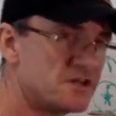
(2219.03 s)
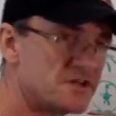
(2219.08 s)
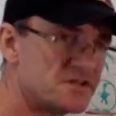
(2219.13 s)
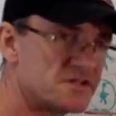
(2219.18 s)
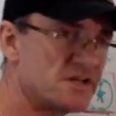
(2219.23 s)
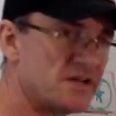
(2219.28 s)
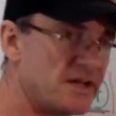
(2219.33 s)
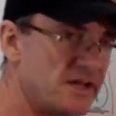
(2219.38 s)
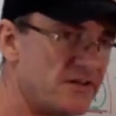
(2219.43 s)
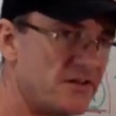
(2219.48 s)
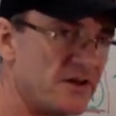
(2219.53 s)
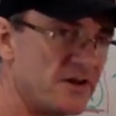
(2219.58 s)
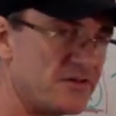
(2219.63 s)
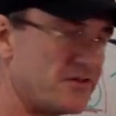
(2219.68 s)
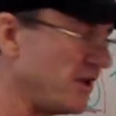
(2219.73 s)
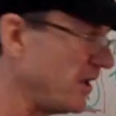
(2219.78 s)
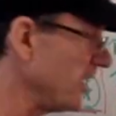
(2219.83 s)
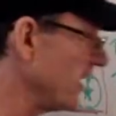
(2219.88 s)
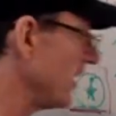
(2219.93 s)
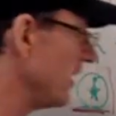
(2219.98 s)
there is another
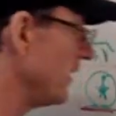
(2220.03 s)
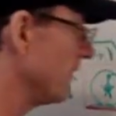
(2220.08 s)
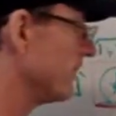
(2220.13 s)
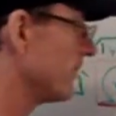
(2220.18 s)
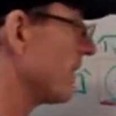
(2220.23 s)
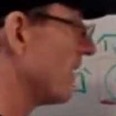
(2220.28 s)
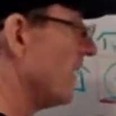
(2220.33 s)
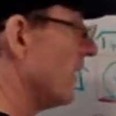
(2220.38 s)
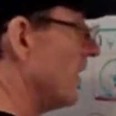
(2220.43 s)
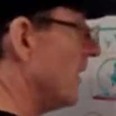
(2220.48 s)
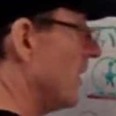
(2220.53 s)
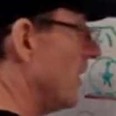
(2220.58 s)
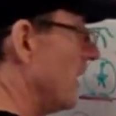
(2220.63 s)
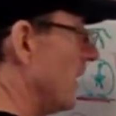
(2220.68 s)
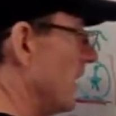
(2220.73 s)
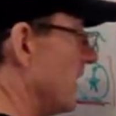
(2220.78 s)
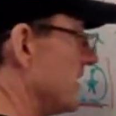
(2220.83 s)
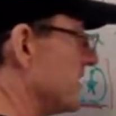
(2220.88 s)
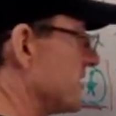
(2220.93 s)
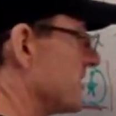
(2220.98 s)
thing.
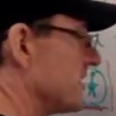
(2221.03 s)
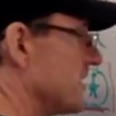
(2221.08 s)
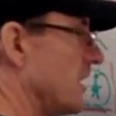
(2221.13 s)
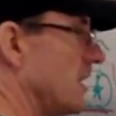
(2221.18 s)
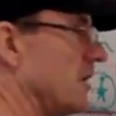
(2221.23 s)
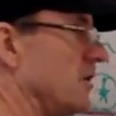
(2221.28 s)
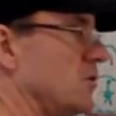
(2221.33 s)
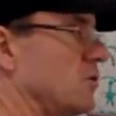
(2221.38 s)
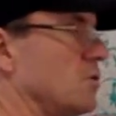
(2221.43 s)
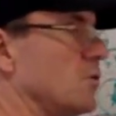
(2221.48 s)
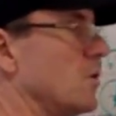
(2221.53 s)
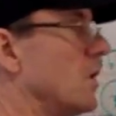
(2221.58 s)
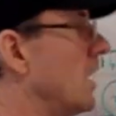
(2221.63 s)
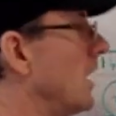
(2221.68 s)
Let's say you